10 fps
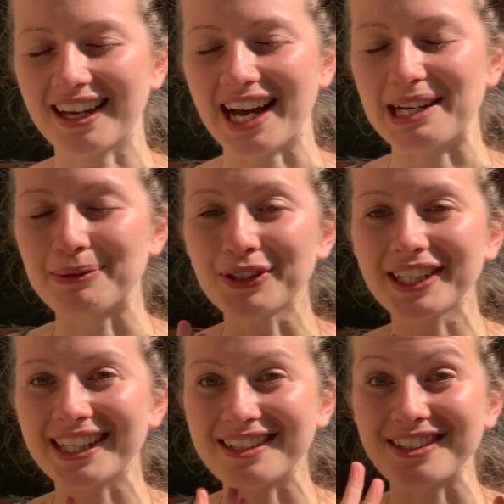and I'm
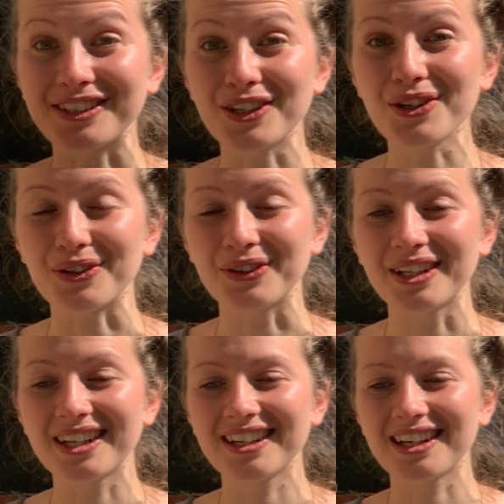hooking into you,
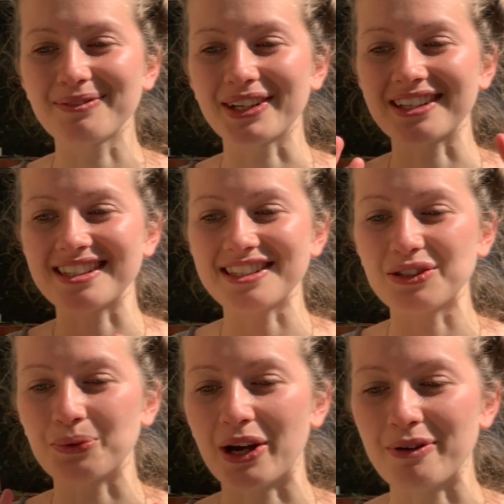because this
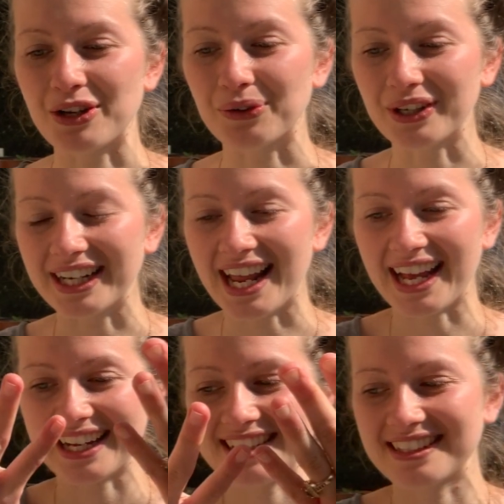is where we all
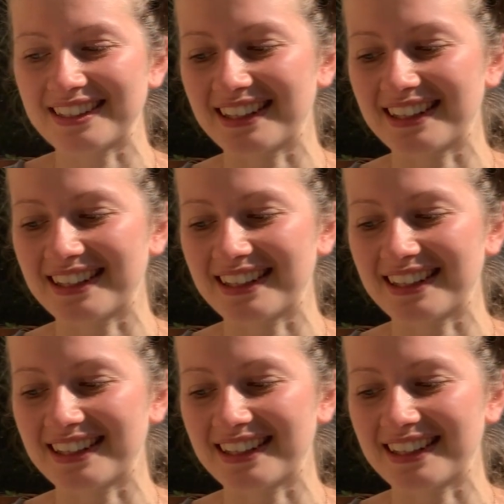connect.